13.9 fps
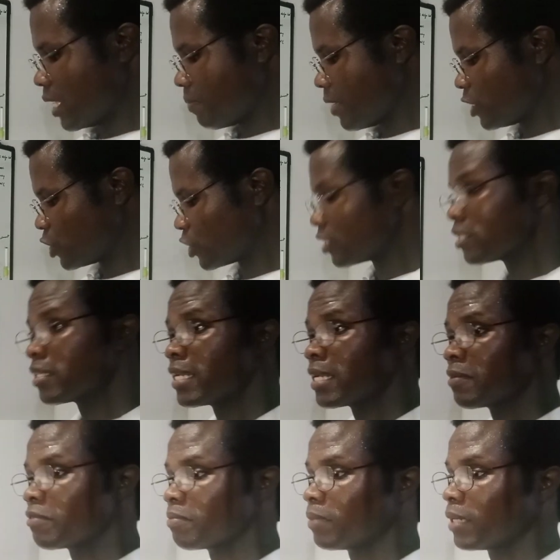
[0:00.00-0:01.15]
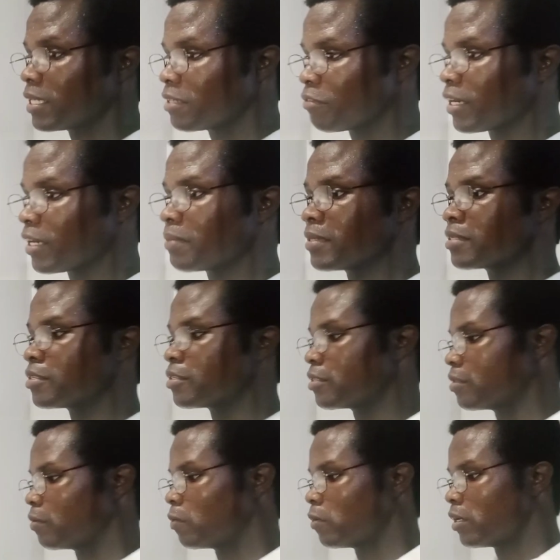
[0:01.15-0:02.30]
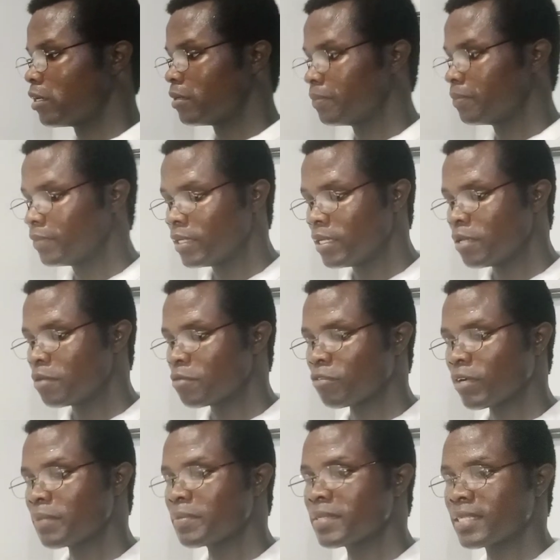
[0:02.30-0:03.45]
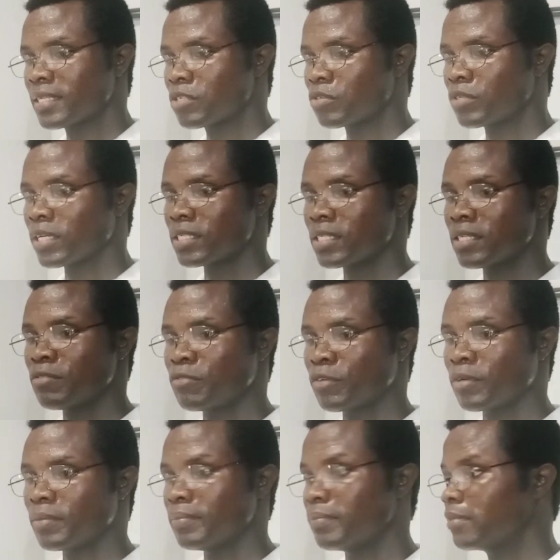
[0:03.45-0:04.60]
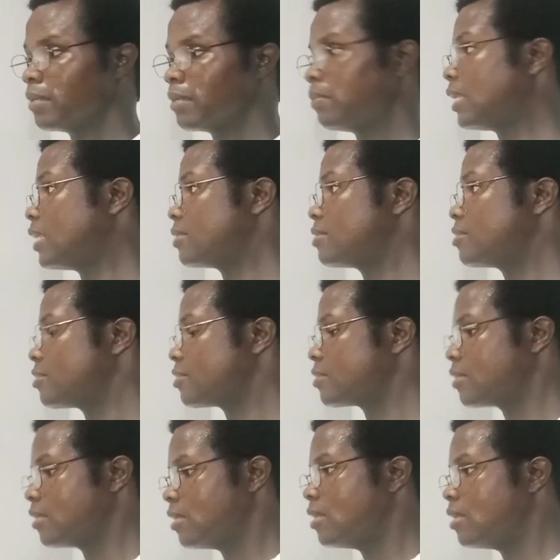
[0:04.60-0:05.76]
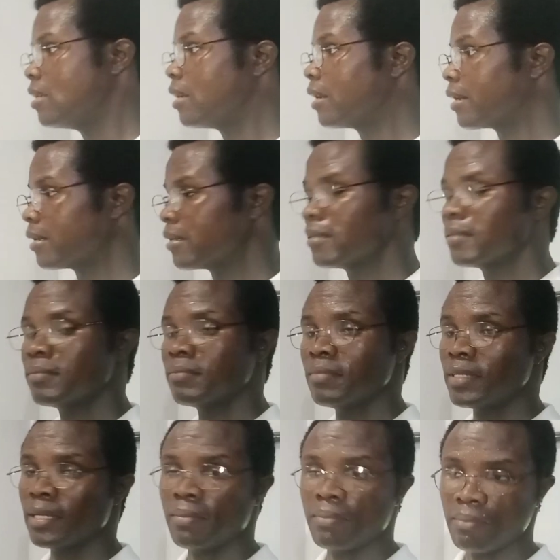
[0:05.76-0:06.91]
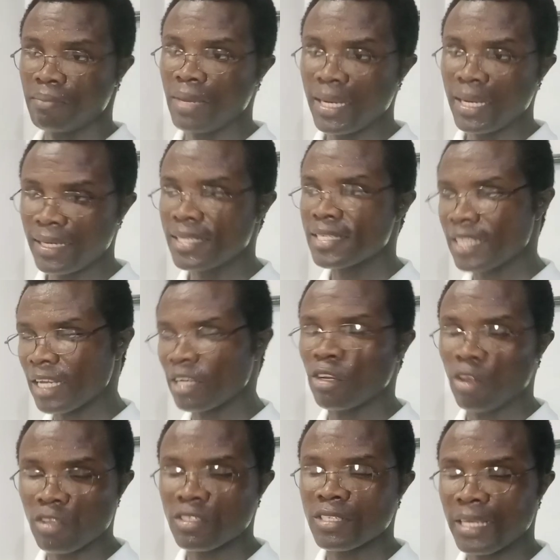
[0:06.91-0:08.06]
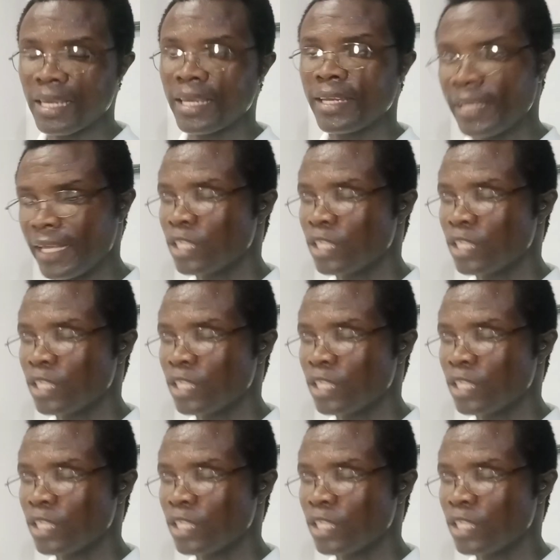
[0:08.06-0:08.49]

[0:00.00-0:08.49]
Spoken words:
And I mentioned that plant fibers were fibers extracted from plants. They are mainly cellulosic in